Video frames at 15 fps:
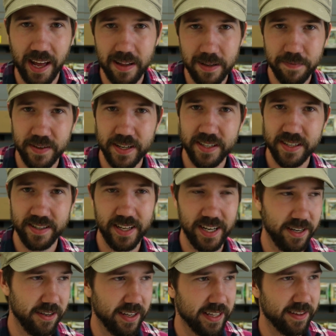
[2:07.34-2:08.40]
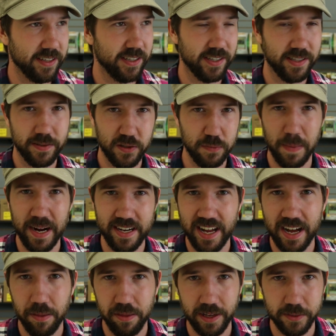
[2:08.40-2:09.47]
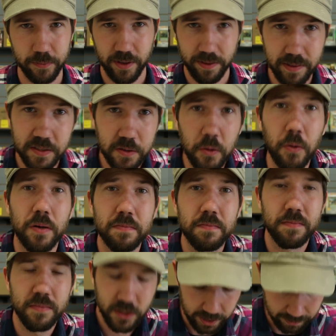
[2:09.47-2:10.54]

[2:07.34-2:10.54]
elephants that you get to just smite down things with. It's cool. It's